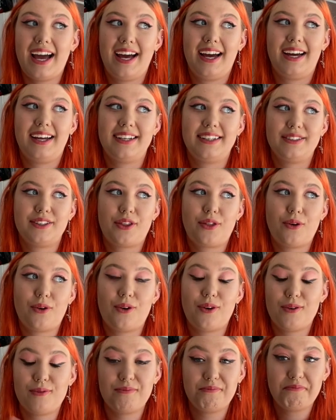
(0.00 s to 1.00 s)
and
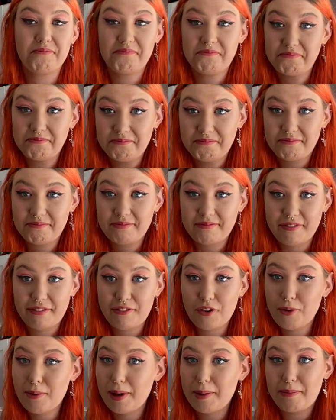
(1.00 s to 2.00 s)
thought,
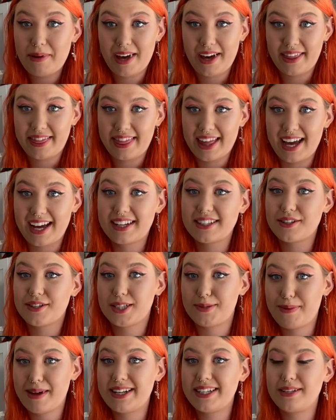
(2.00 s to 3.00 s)
for my birthday, because I was
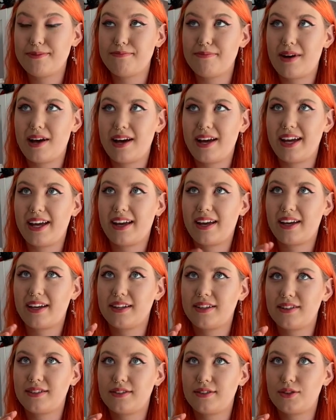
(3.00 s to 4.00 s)
spending my
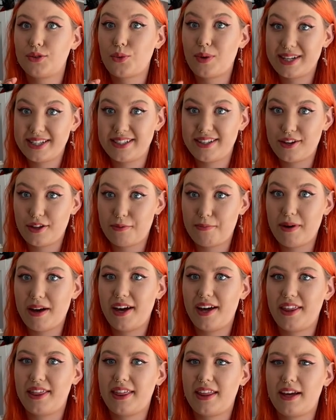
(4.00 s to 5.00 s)
20th
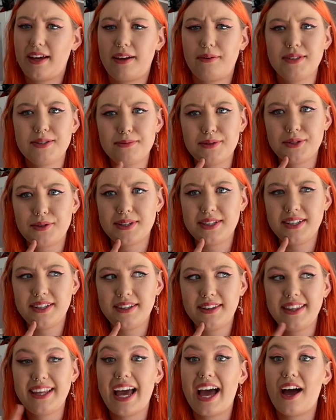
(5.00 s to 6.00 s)
birthday, was it my 20th?
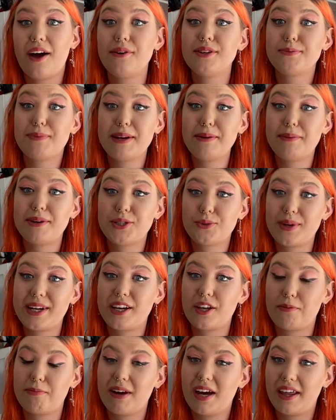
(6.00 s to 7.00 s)
Yeah, I was spending my
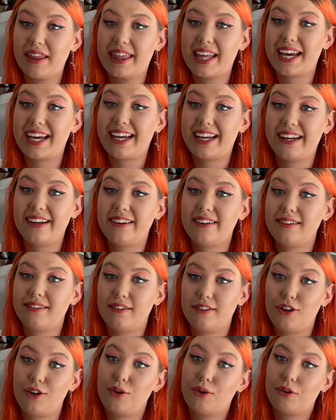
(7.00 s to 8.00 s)
20th birthday in
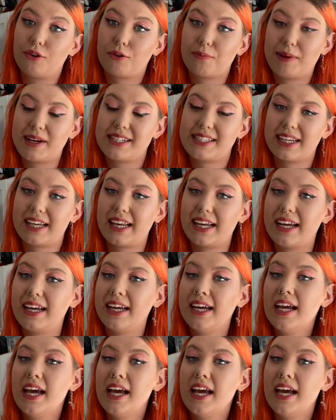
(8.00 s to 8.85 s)
New York, basically,